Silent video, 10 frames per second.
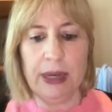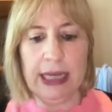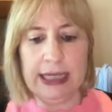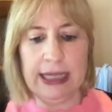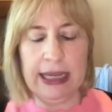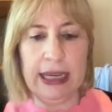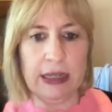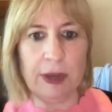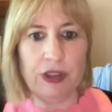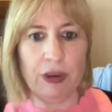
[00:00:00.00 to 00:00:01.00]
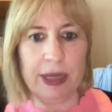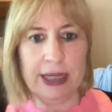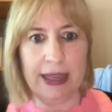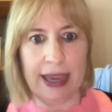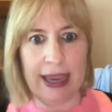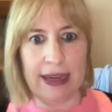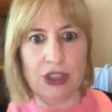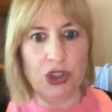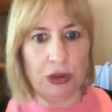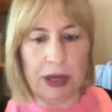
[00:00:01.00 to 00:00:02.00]
listen and get as much from it as they can.
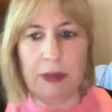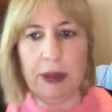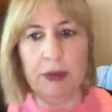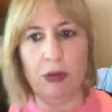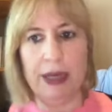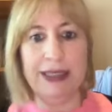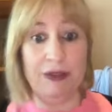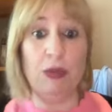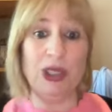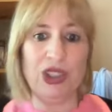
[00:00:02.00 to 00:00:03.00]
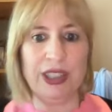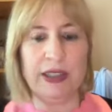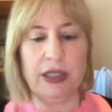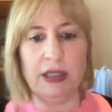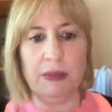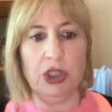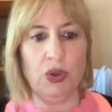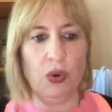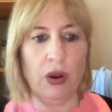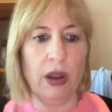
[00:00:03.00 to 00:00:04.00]
And too many people means everyone's just listening to me
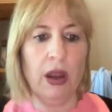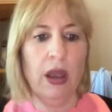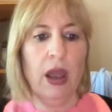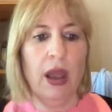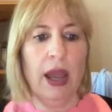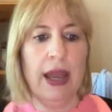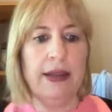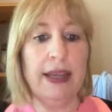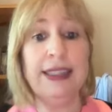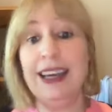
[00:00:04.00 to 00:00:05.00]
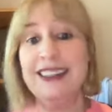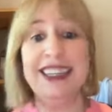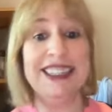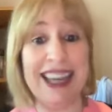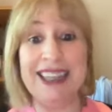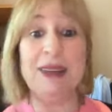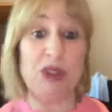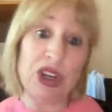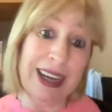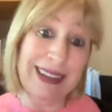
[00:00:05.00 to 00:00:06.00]
talk. And exciting as that is, I'm
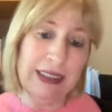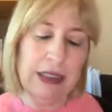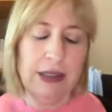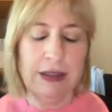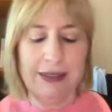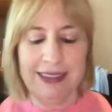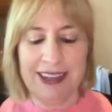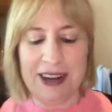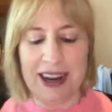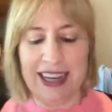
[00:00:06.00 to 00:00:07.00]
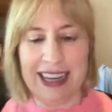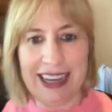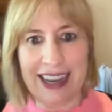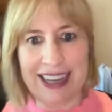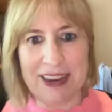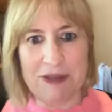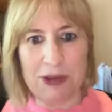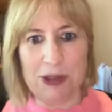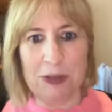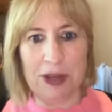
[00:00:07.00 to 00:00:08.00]
sure, you know, I like
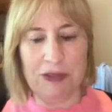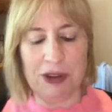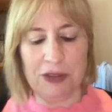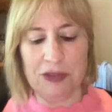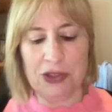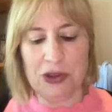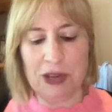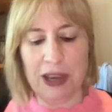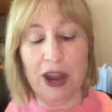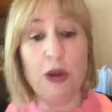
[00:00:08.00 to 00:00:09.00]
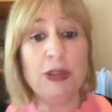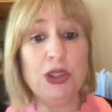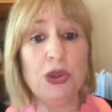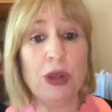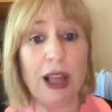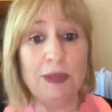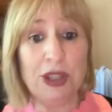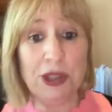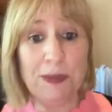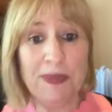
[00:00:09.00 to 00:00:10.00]
everyone to be involved. So yeah, I hope this tool helped
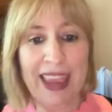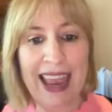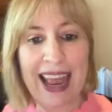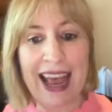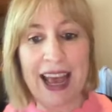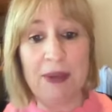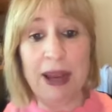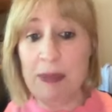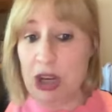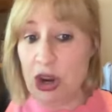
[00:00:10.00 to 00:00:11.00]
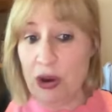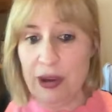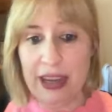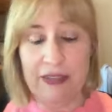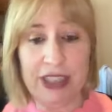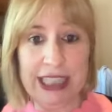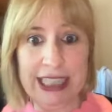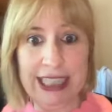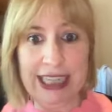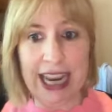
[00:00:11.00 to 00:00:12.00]
you. Let me know if it
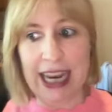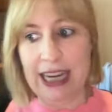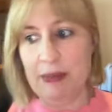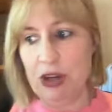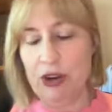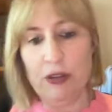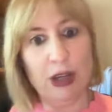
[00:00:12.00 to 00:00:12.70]
did, and let me know if